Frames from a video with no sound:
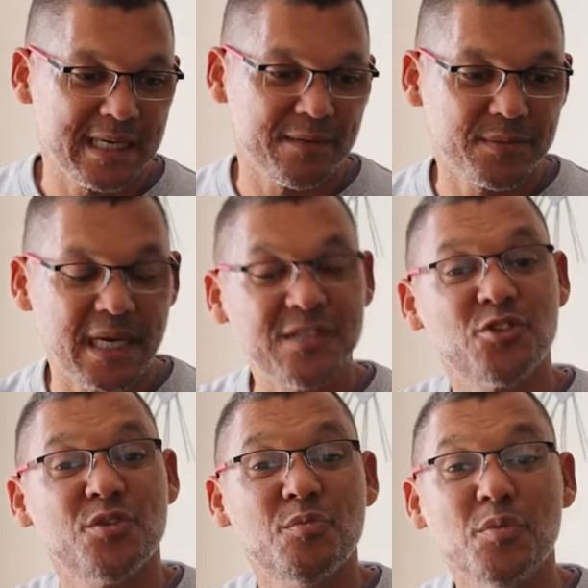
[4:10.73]
And I'm trying to
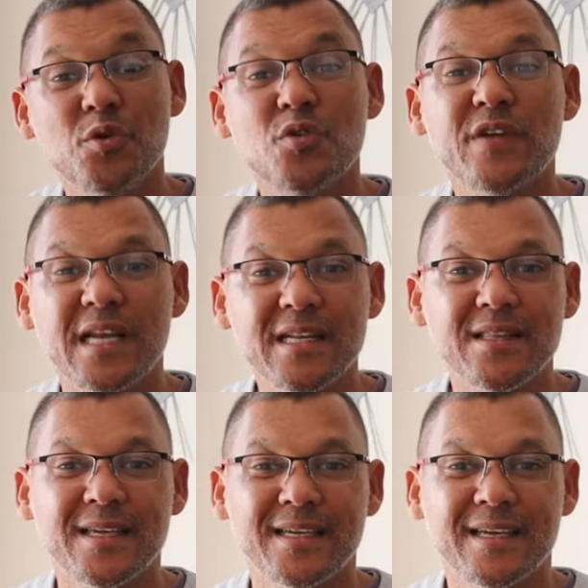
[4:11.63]
remove
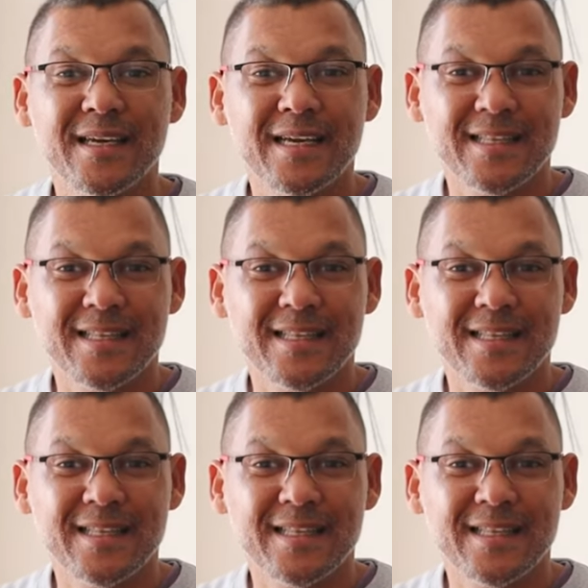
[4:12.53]
anything